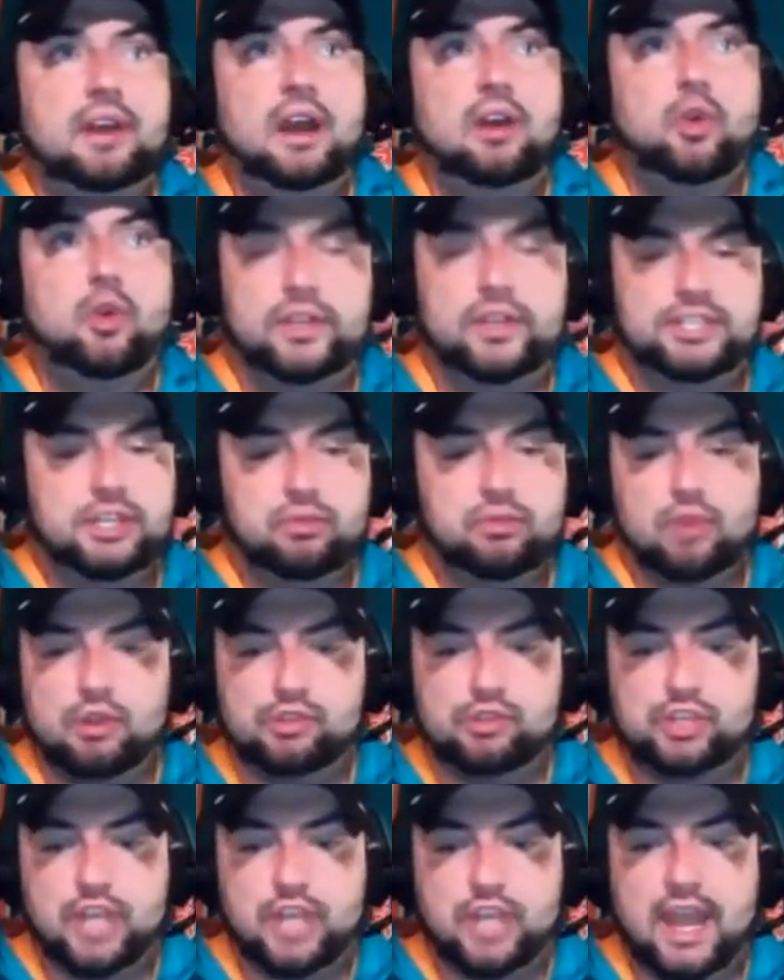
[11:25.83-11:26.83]
Quincy
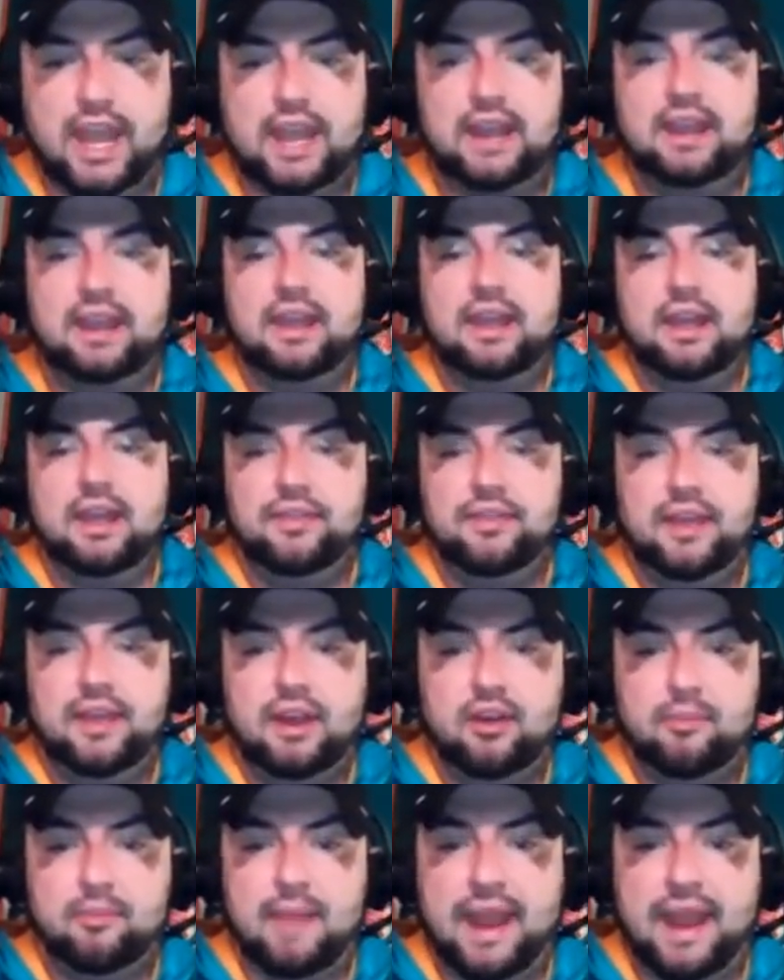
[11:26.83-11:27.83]
Roche
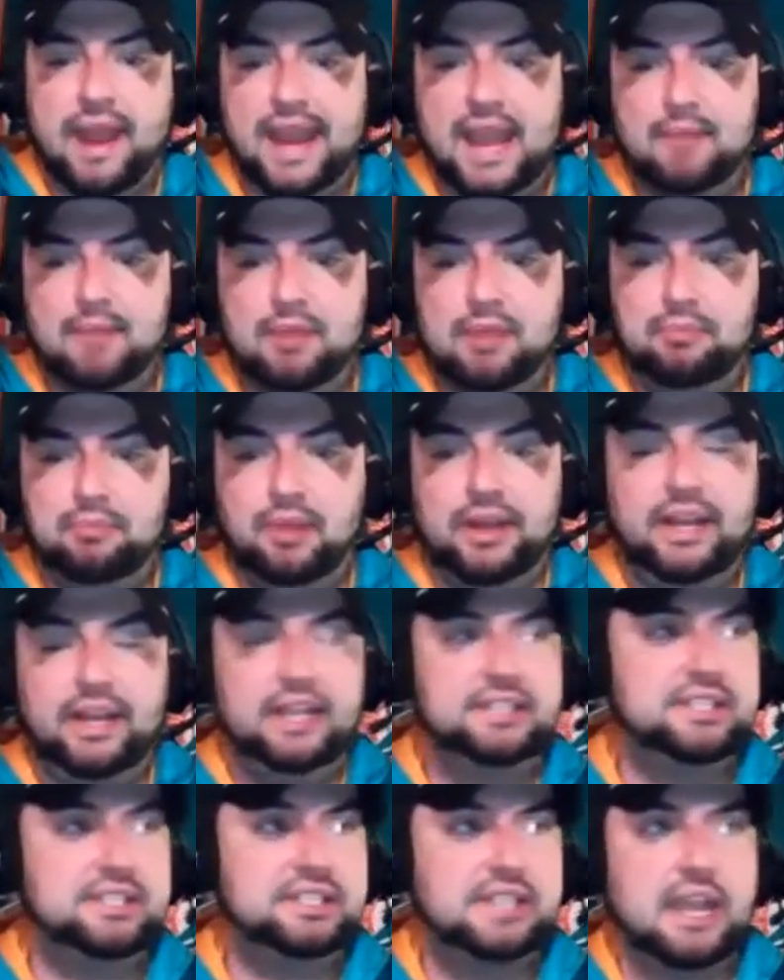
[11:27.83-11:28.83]
there in Miami. He played
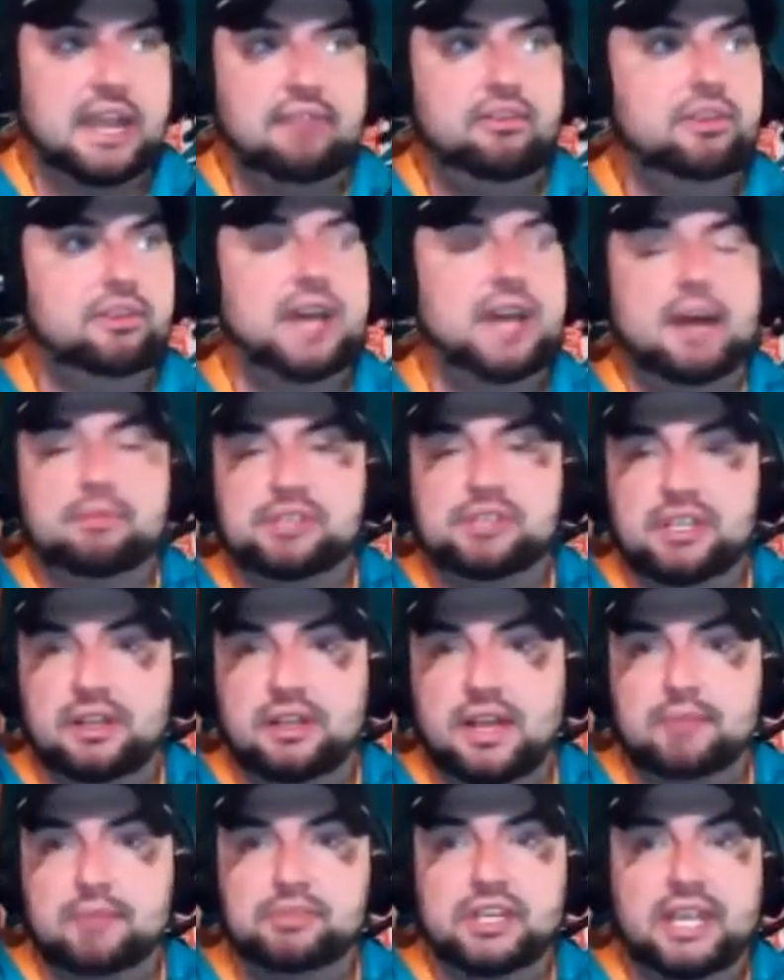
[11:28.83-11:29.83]
against Xavier Thomas at
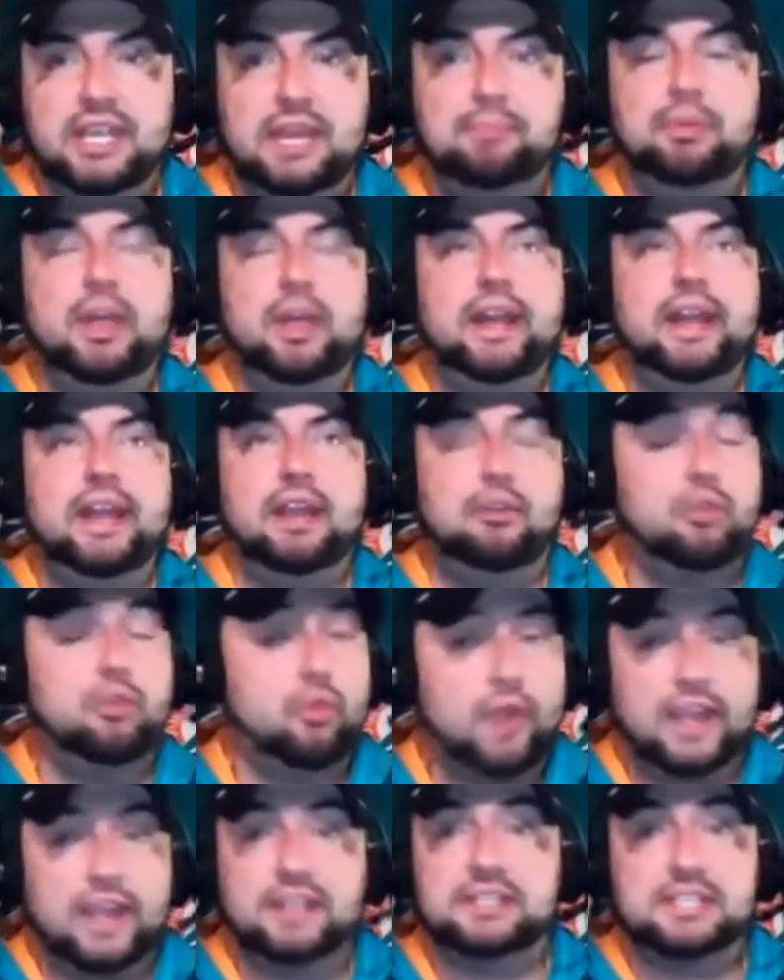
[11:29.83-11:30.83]
Clemson. He played a
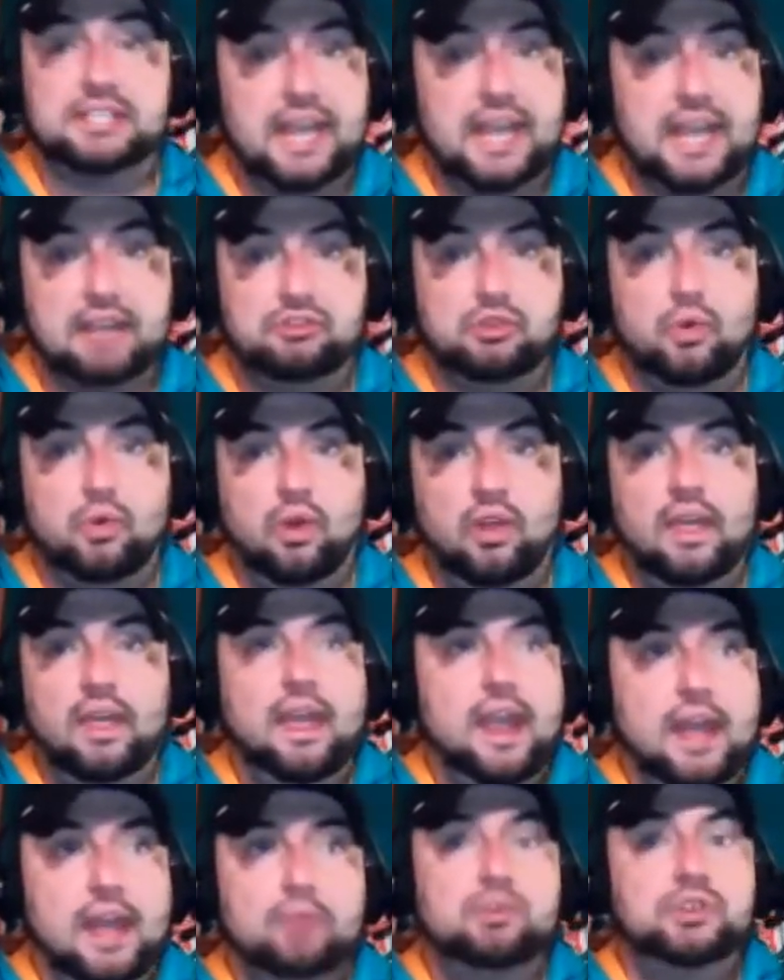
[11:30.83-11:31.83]
great schedule
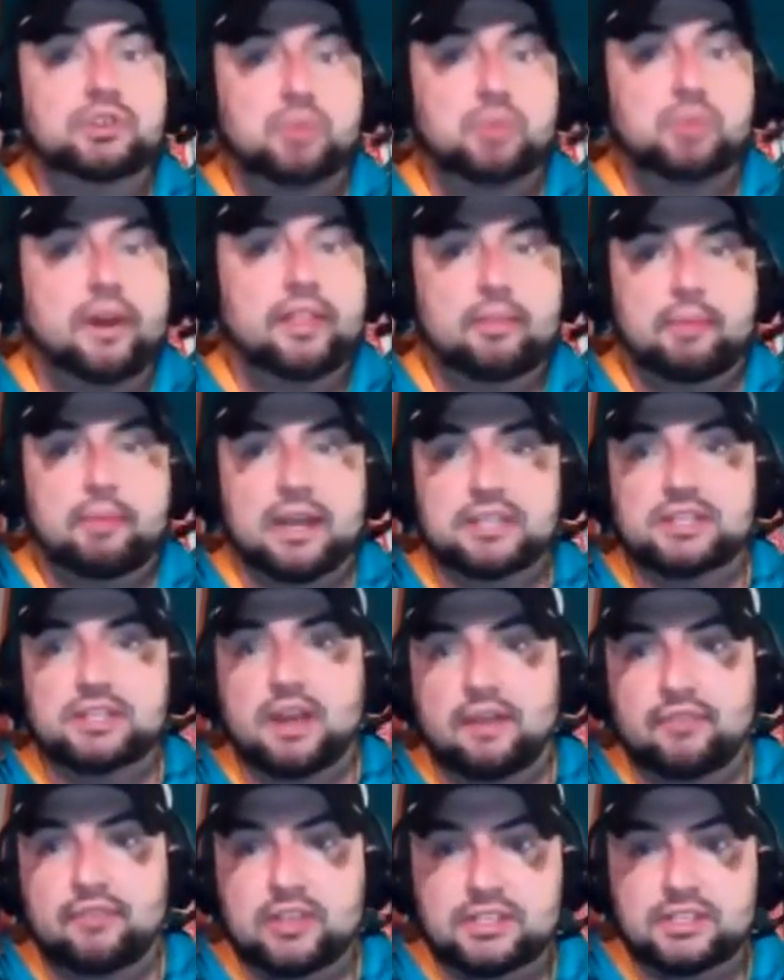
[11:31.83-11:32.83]
and was one of the best
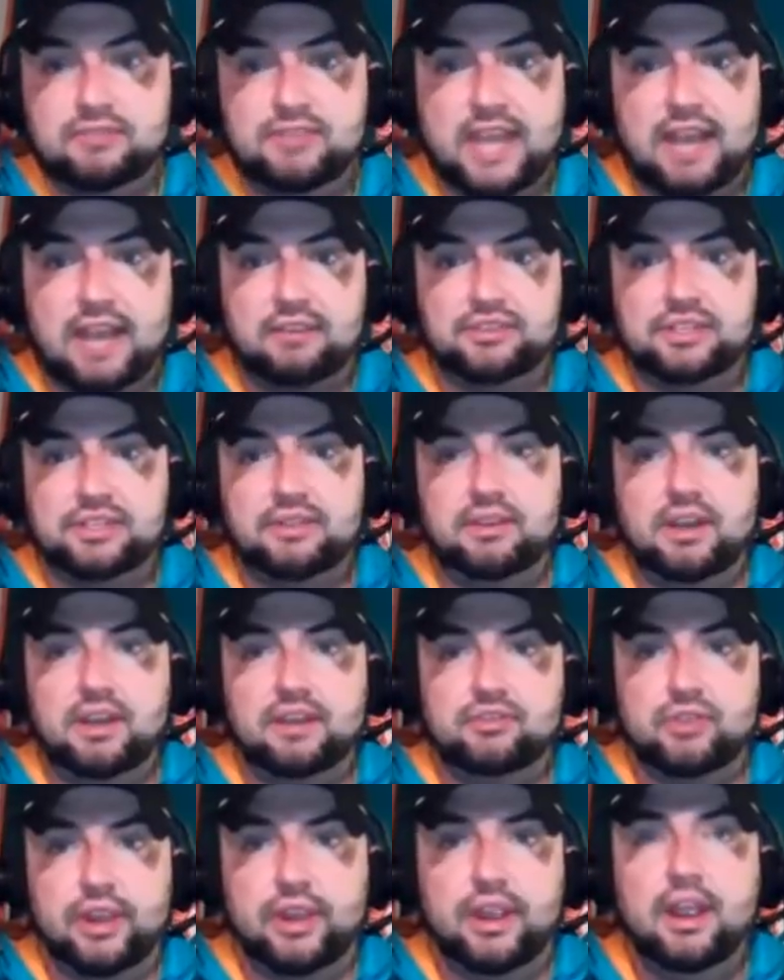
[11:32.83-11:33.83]
offensive tackles in the
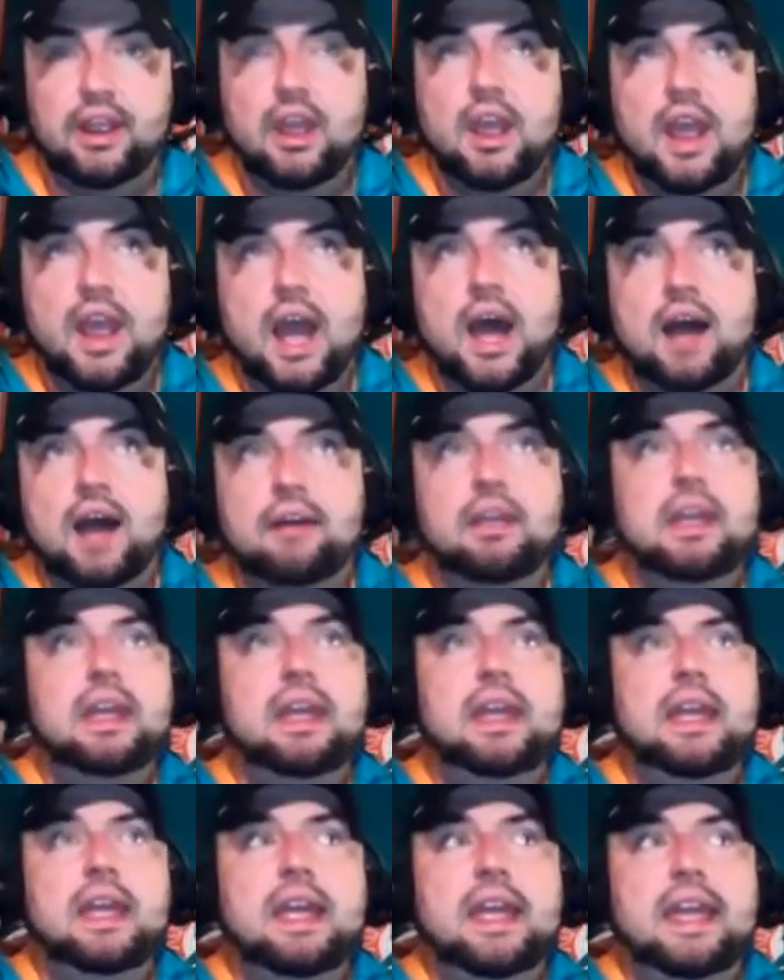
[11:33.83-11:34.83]
country.
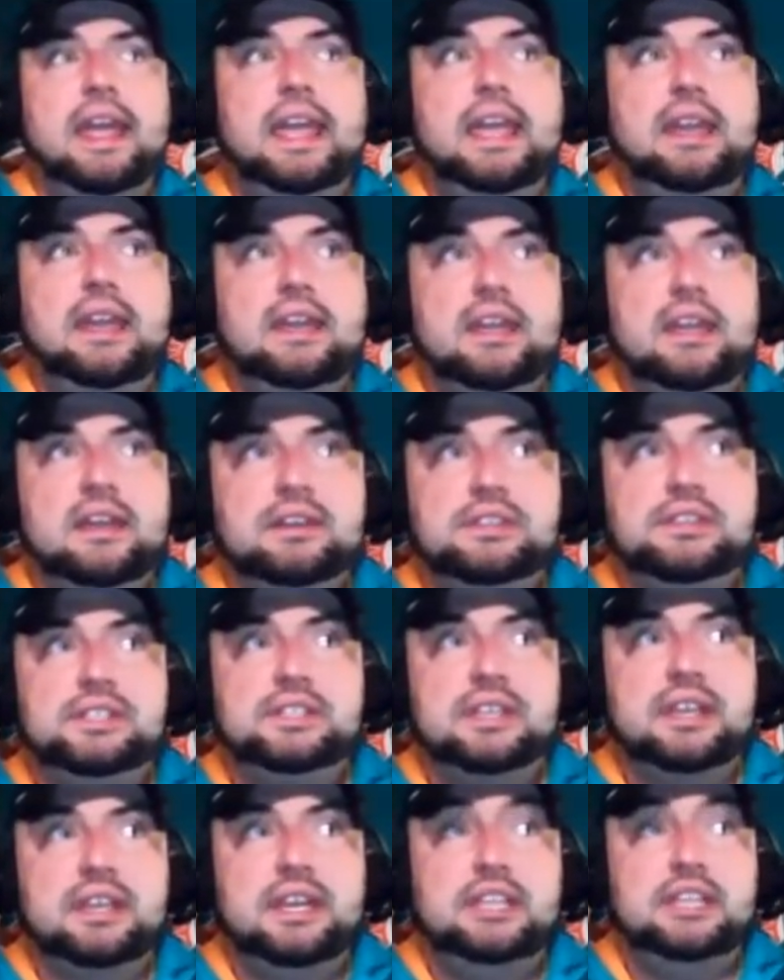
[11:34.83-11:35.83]

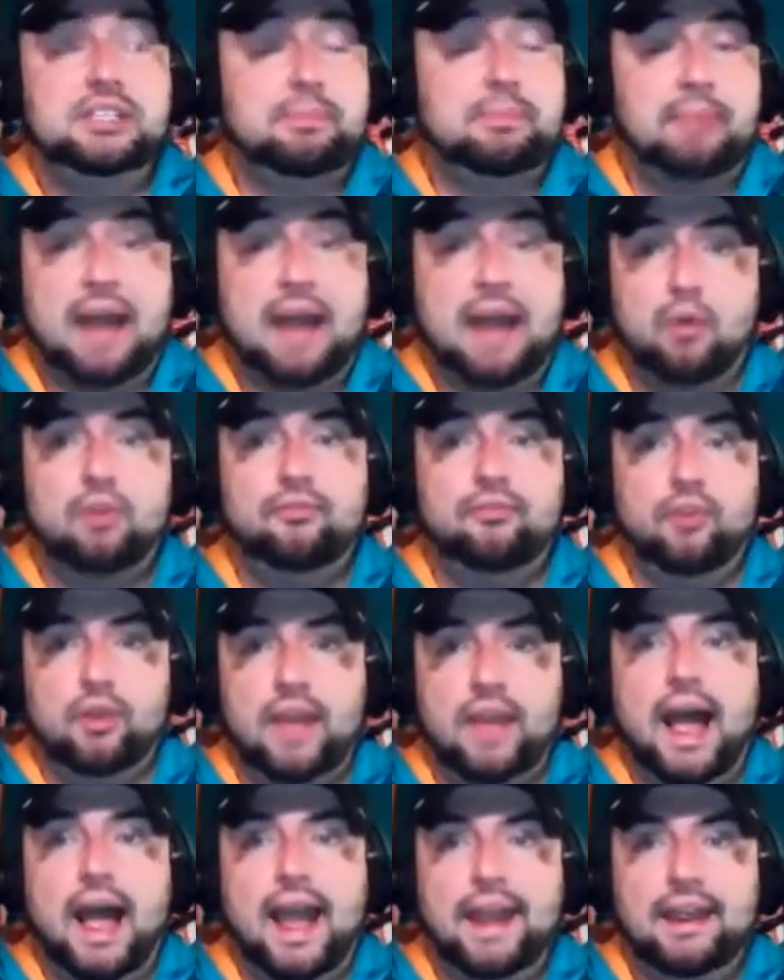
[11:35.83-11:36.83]
He's a powerful
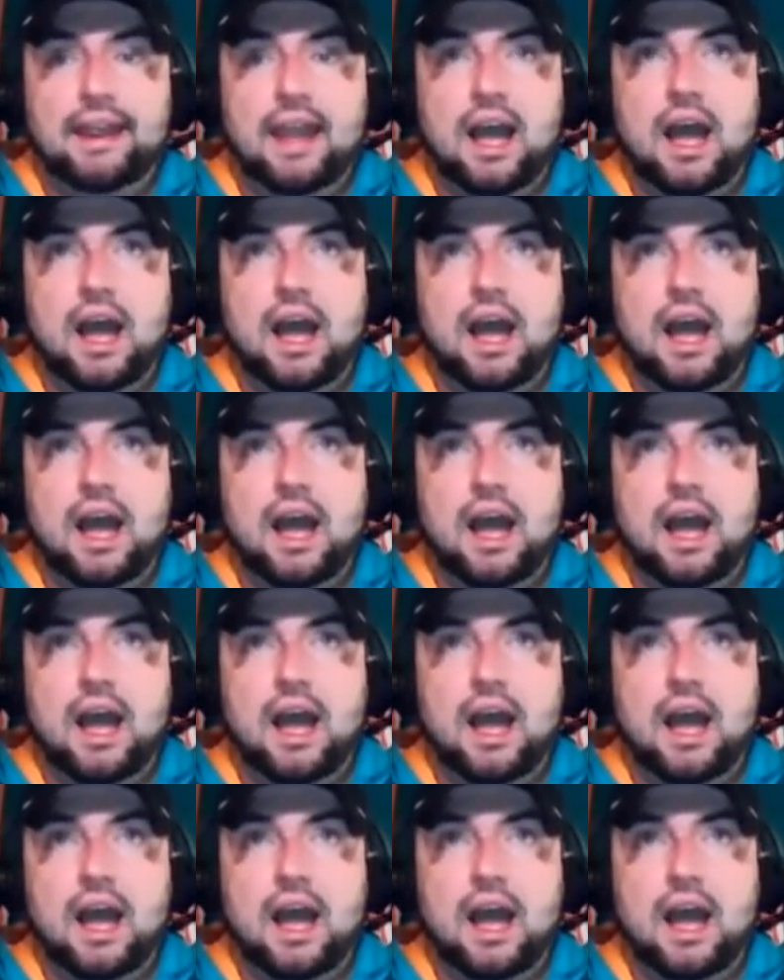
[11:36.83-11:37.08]
guy.